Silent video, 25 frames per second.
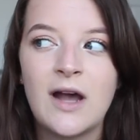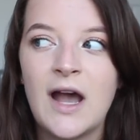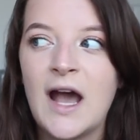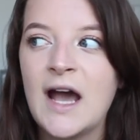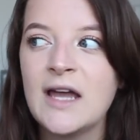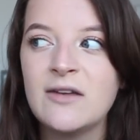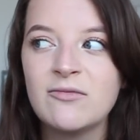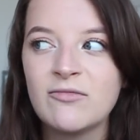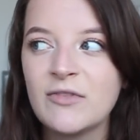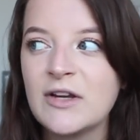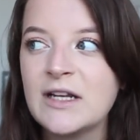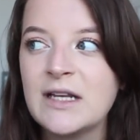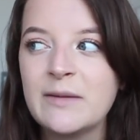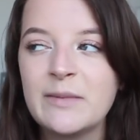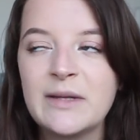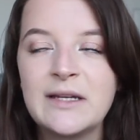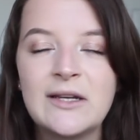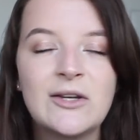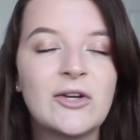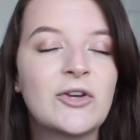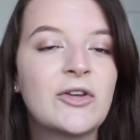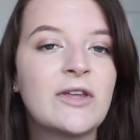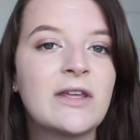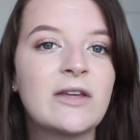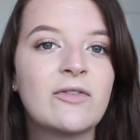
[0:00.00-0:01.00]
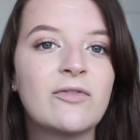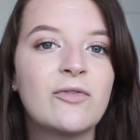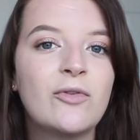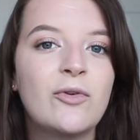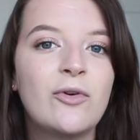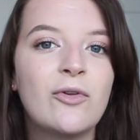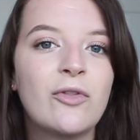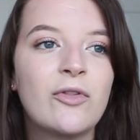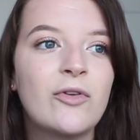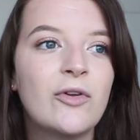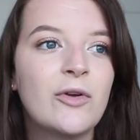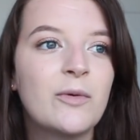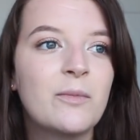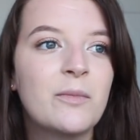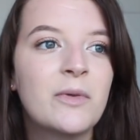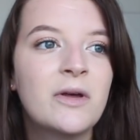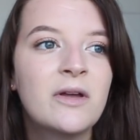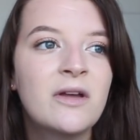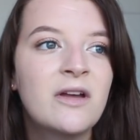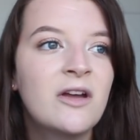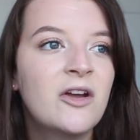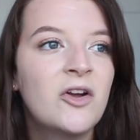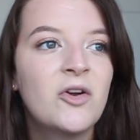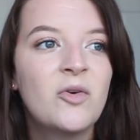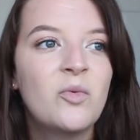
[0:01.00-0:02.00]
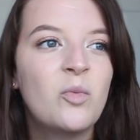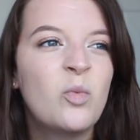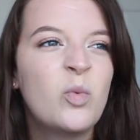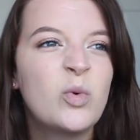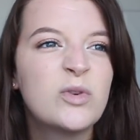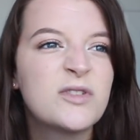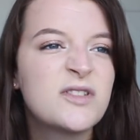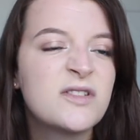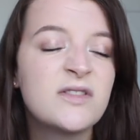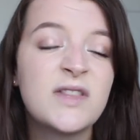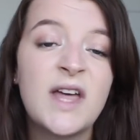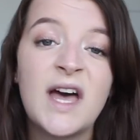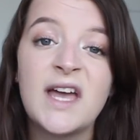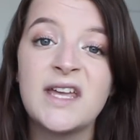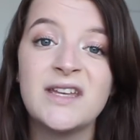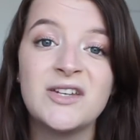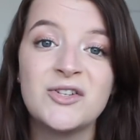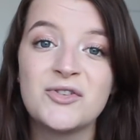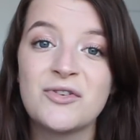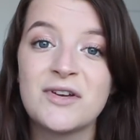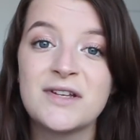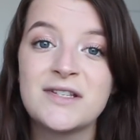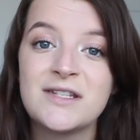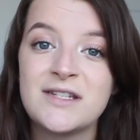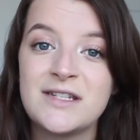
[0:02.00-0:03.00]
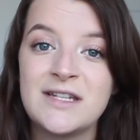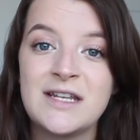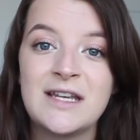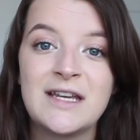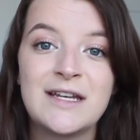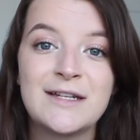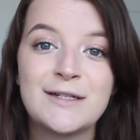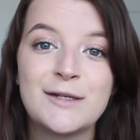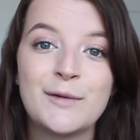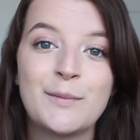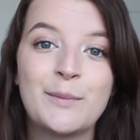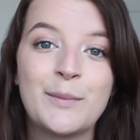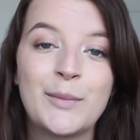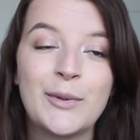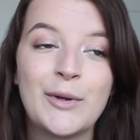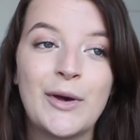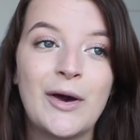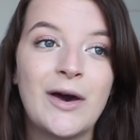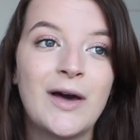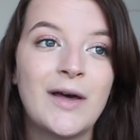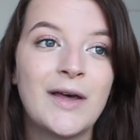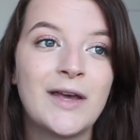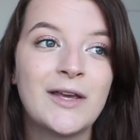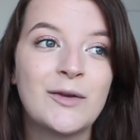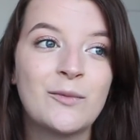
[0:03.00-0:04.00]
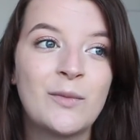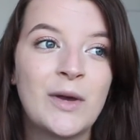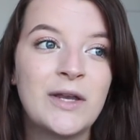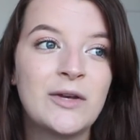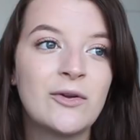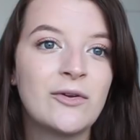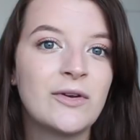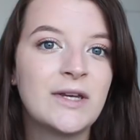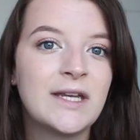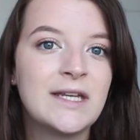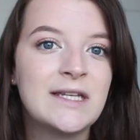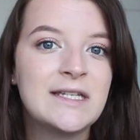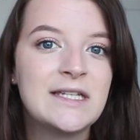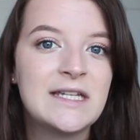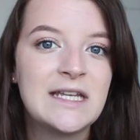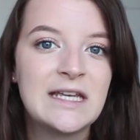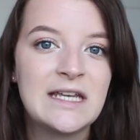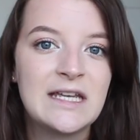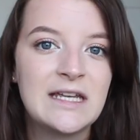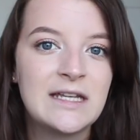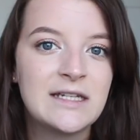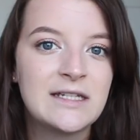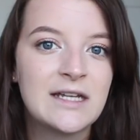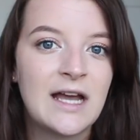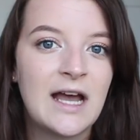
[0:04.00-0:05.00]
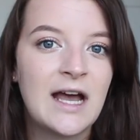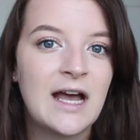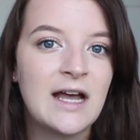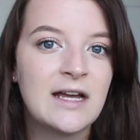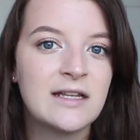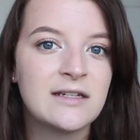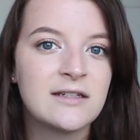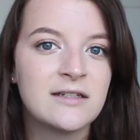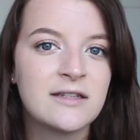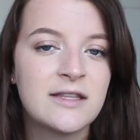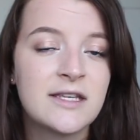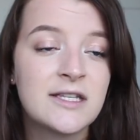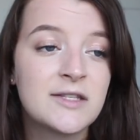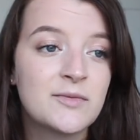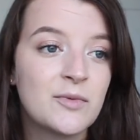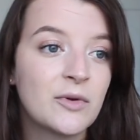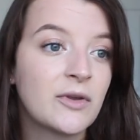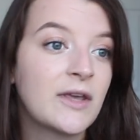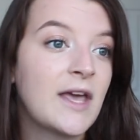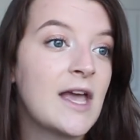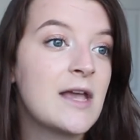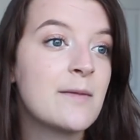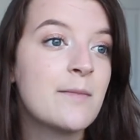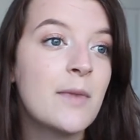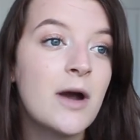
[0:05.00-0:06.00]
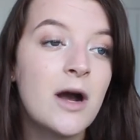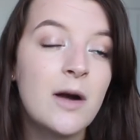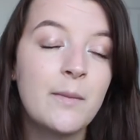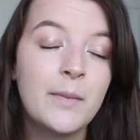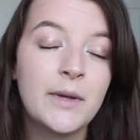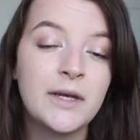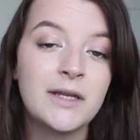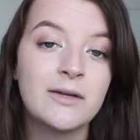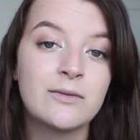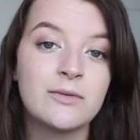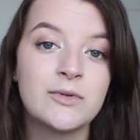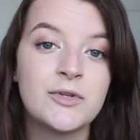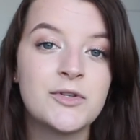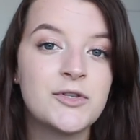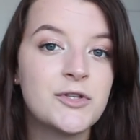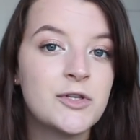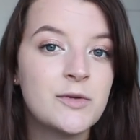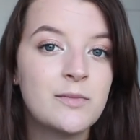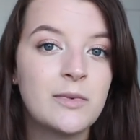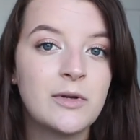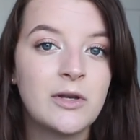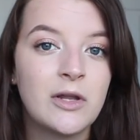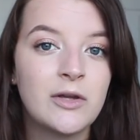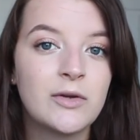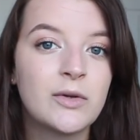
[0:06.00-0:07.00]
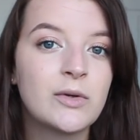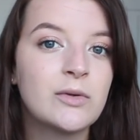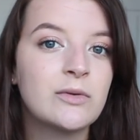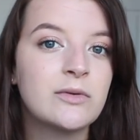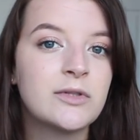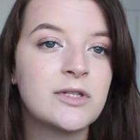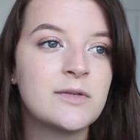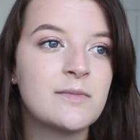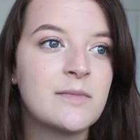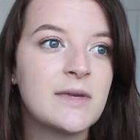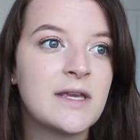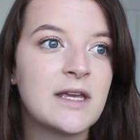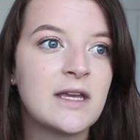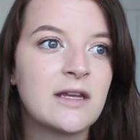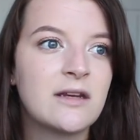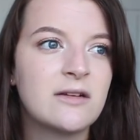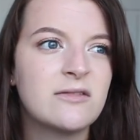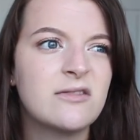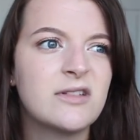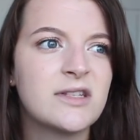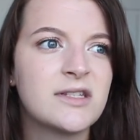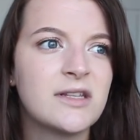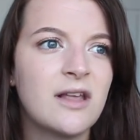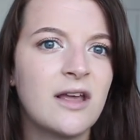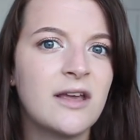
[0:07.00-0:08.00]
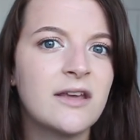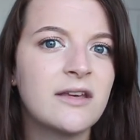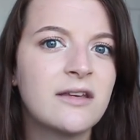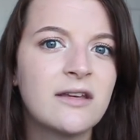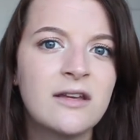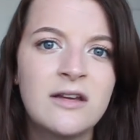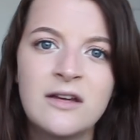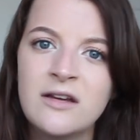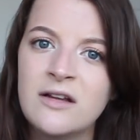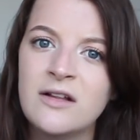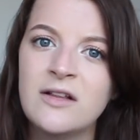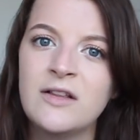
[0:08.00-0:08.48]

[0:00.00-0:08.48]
I hadn't really been looking for them, wasn't that interested, but I went on Indeed and this one came up and it was super local to me and I was like,